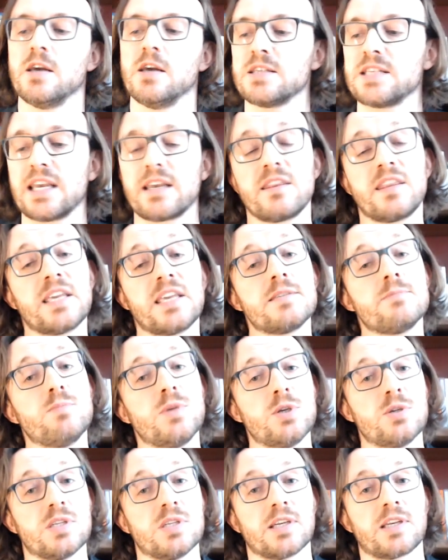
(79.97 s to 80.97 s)
Second thing is
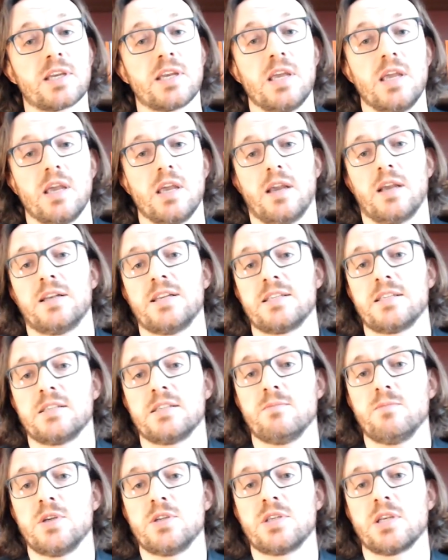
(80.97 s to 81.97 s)
music. I listen
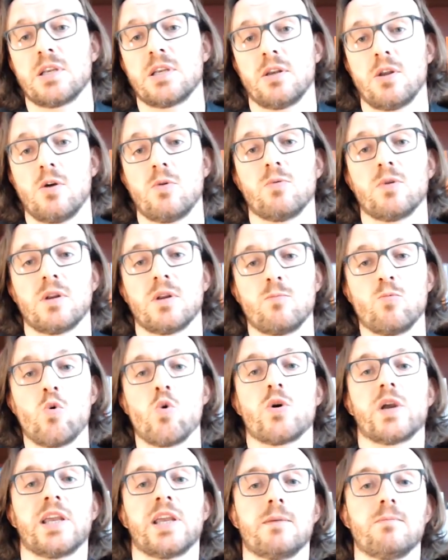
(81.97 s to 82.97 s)
to music a lot when I'm
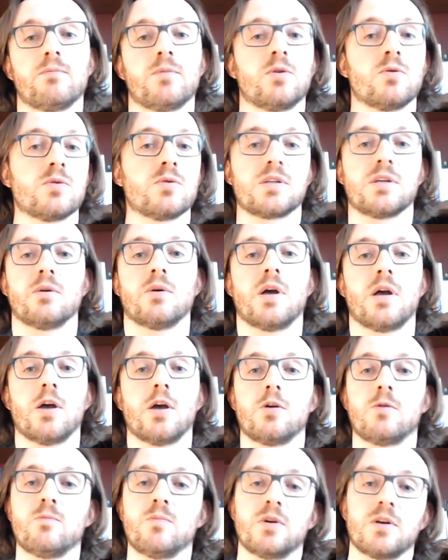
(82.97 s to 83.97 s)
walking, but also at
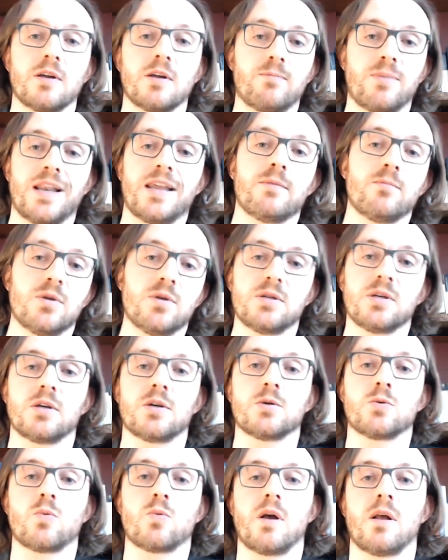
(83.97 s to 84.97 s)
home, and I play music
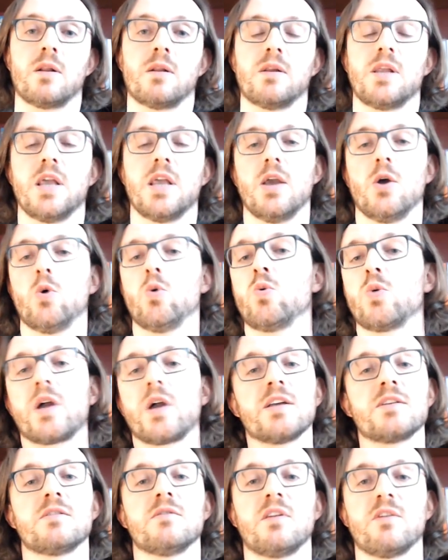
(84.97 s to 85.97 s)
as well. All
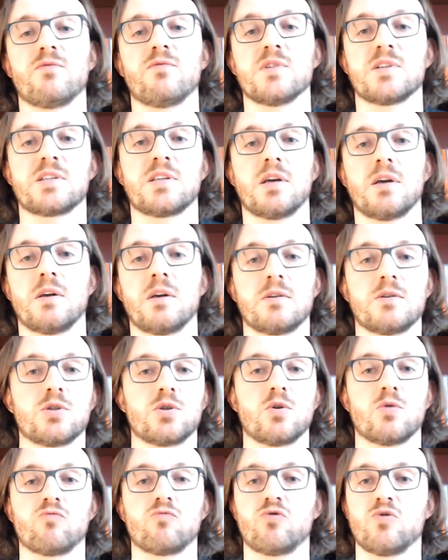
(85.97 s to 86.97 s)
kinds of different styles,
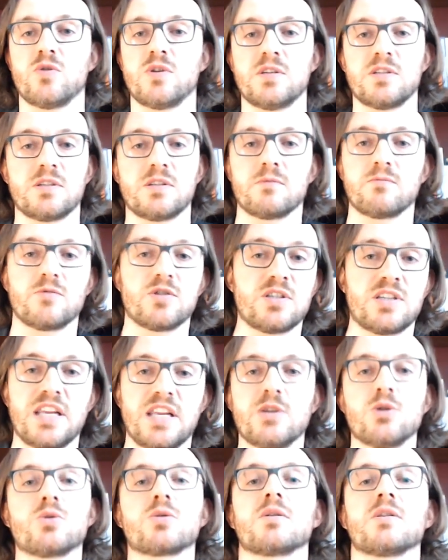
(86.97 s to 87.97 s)
genres. I'm just
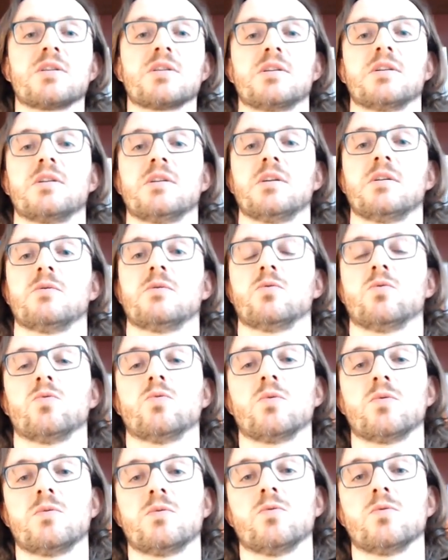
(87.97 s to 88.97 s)
interested in
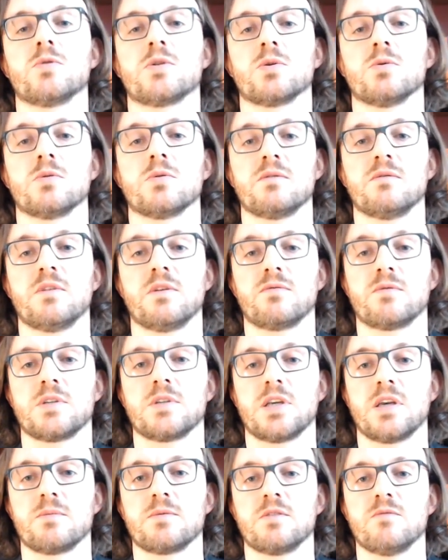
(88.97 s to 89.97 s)
all sorts of different
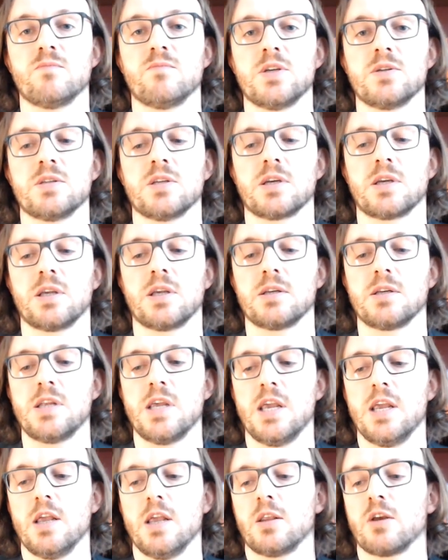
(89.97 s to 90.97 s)
types of music. And
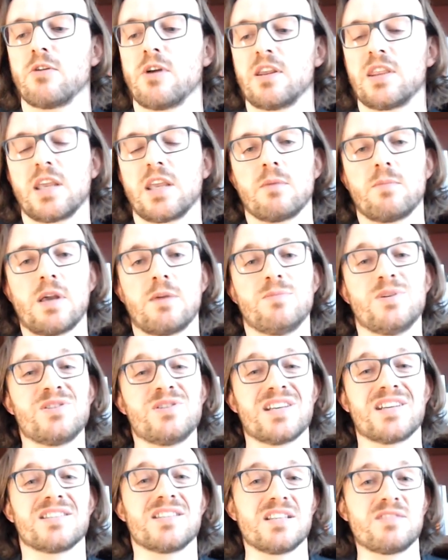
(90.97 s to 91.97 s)
the great thing about
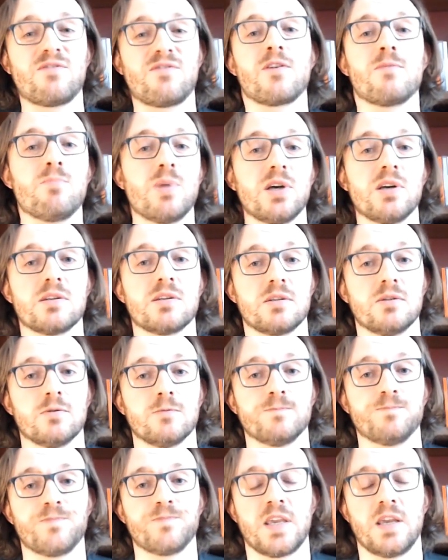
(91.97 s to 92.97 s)
music is it's very
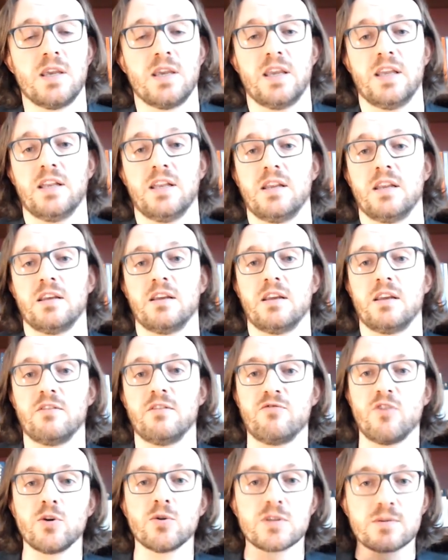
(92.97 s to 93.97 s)
personal. It
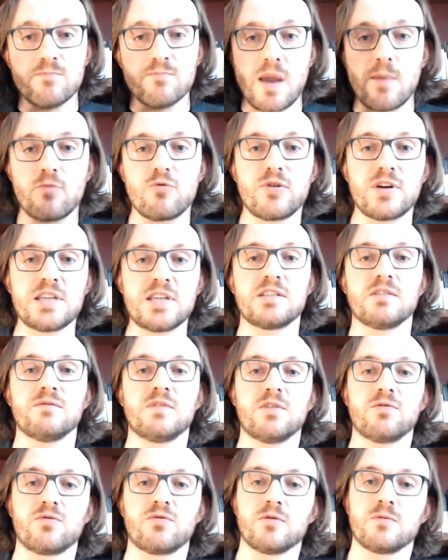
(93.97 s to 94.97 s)
evokes memories of
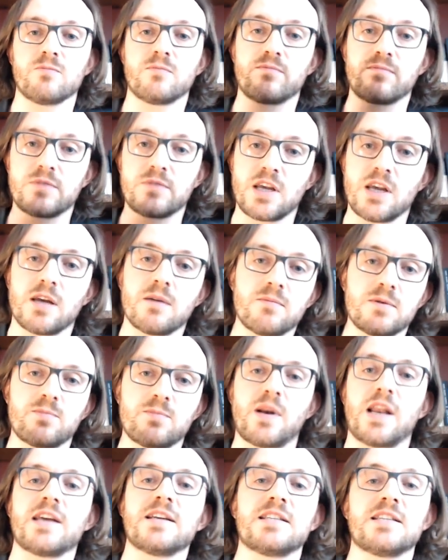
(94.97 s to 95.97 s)
different times,
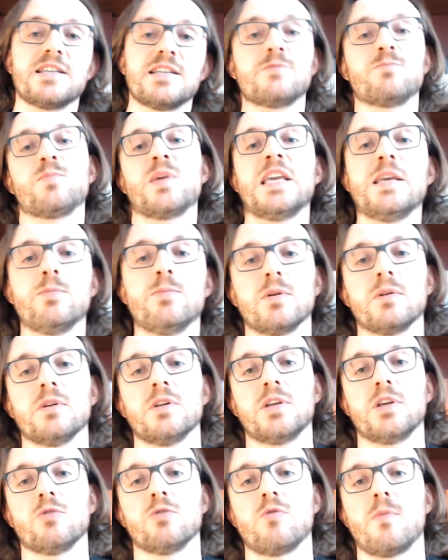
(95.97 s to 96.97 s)
places, people
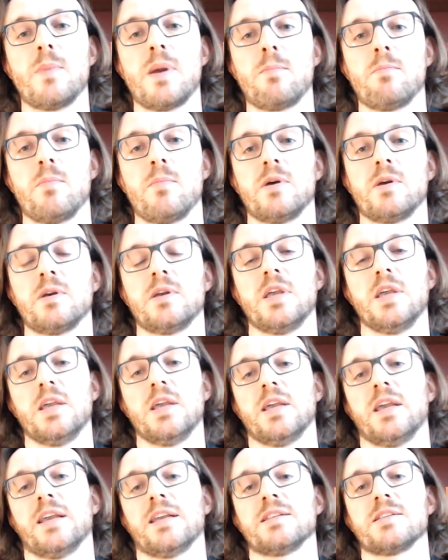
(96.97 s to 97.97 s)
that you remember,
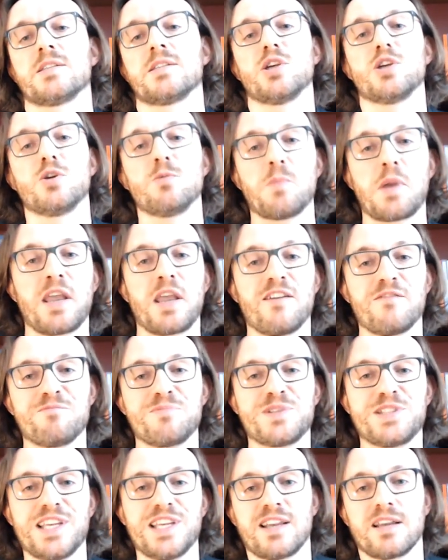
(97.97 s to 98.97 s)
and so you may have
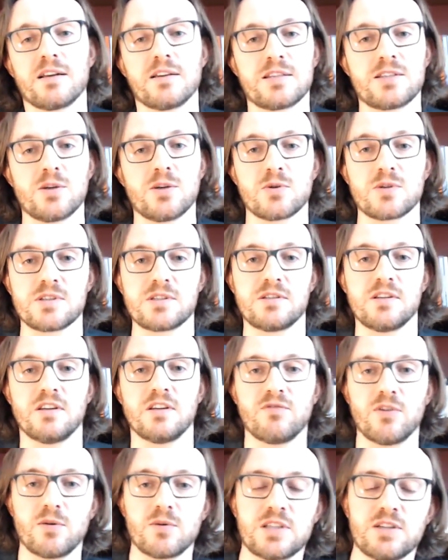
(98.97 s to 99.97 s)
particular songs that
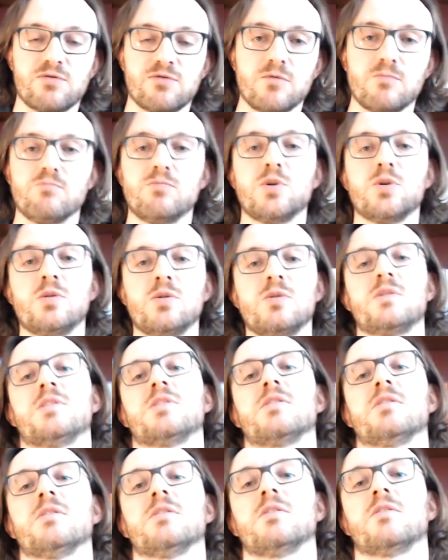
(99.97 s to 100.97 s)
evoke different
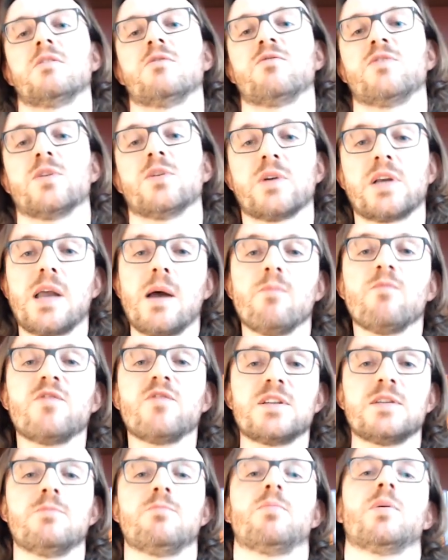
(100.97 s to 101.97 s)
moods that you feel
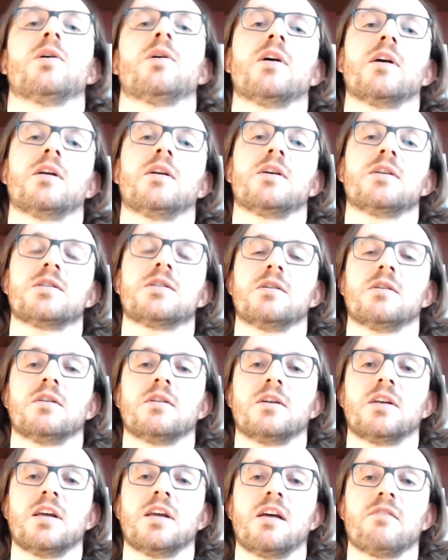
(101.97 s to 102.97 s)
comforted by, and I
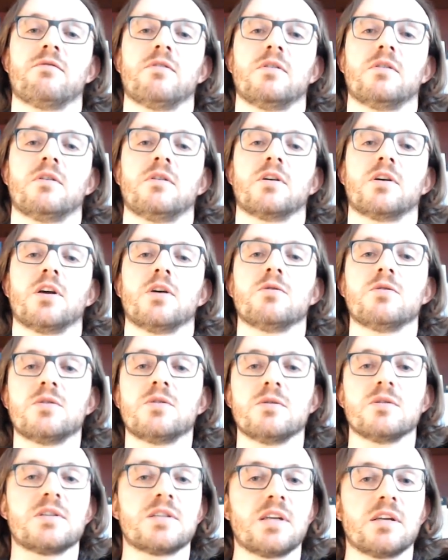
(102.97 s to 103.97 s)
certainly have a
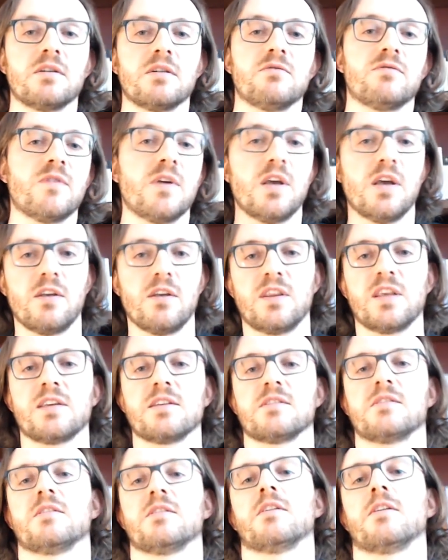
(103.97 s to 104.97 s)
go-to set of
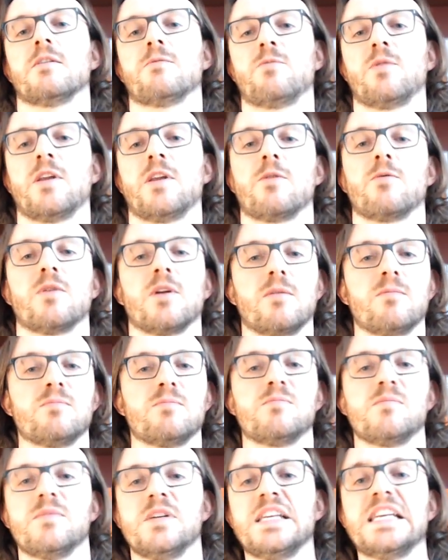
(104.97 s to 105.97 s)
things that I play when
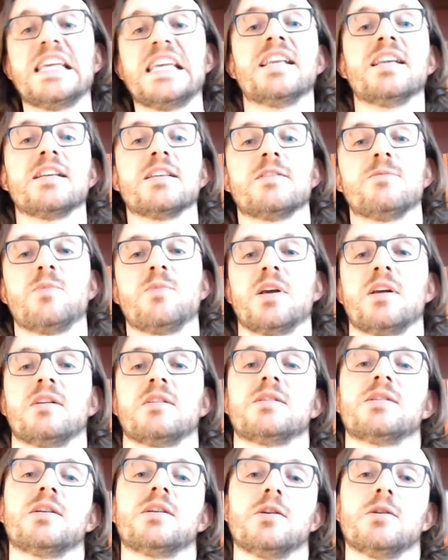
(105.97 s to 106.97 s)
I'm needing to be
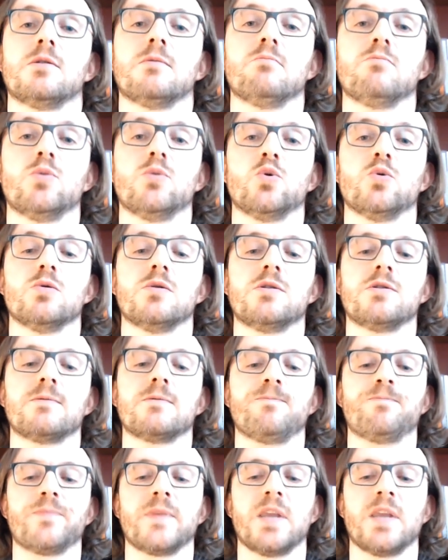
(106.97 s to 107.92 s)
in certain moods.